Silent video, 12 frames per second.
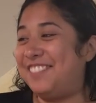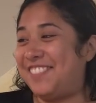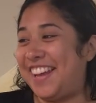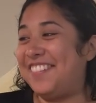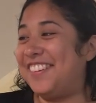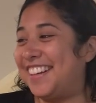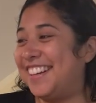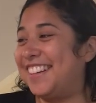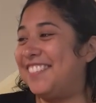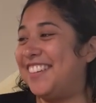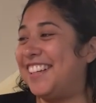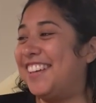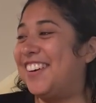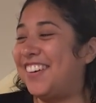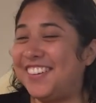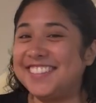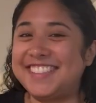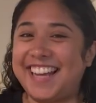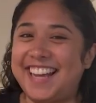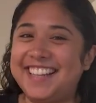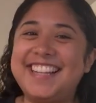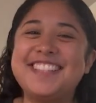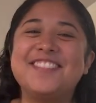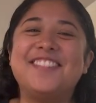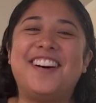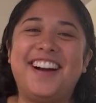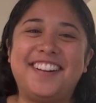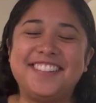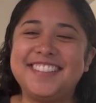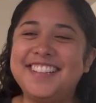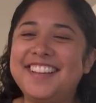Babe, you're gonna be a girl dad. That's wild.